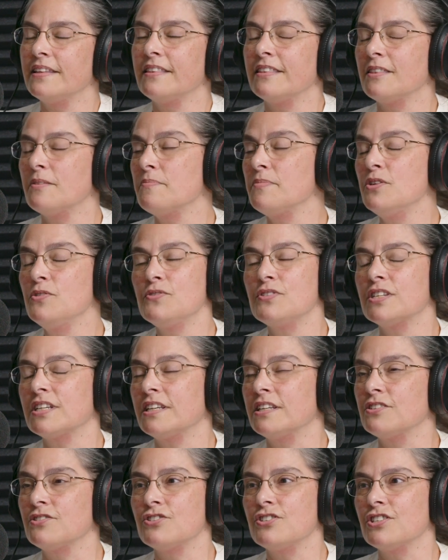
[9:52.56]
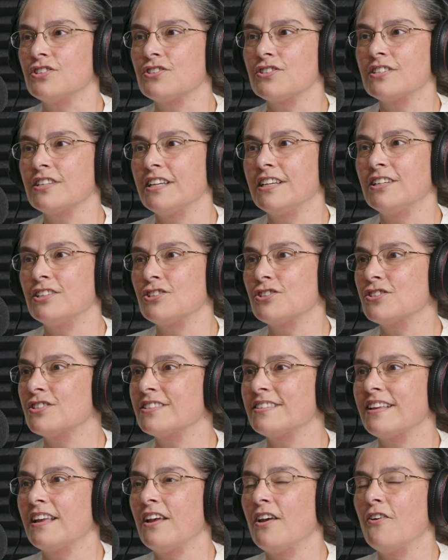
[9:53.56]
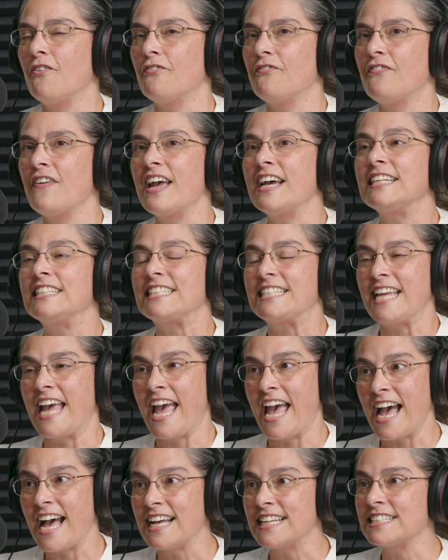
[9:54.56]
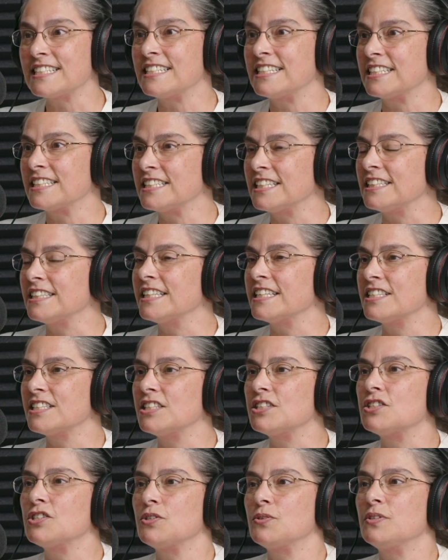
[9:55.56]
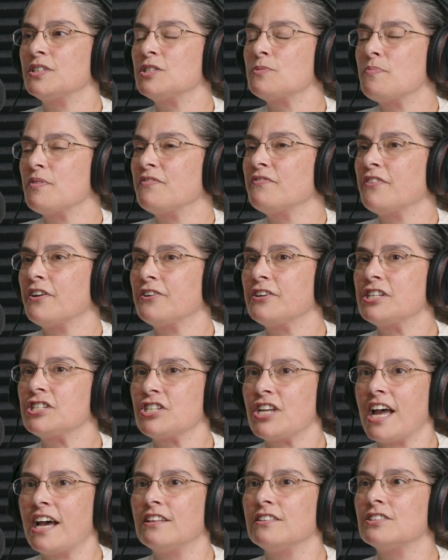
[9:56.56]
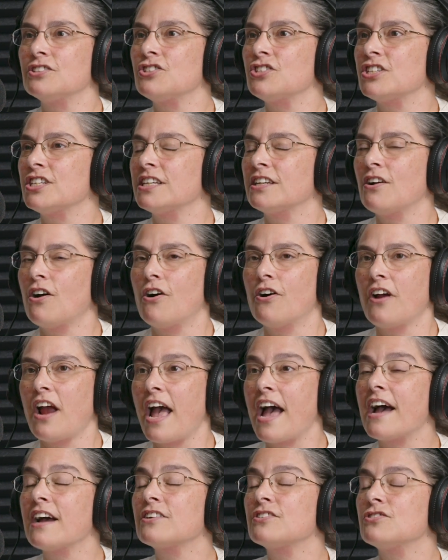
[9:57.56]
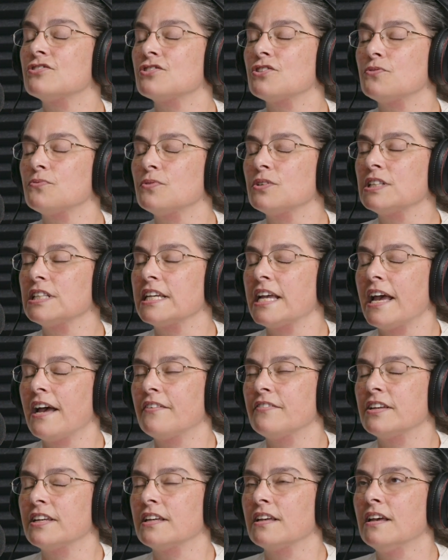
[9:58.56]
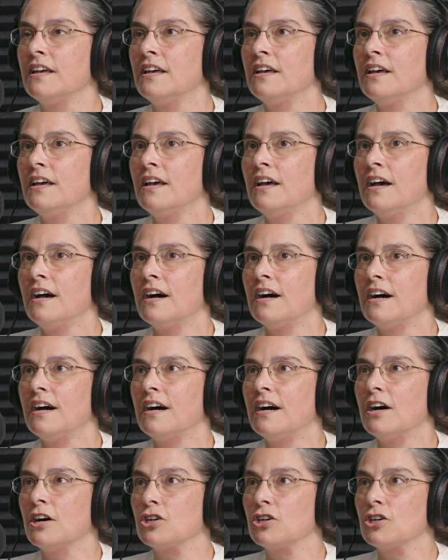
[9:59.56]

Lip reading: The music is it's fantastic to listen to. It's been very challenging. Our actors are really having a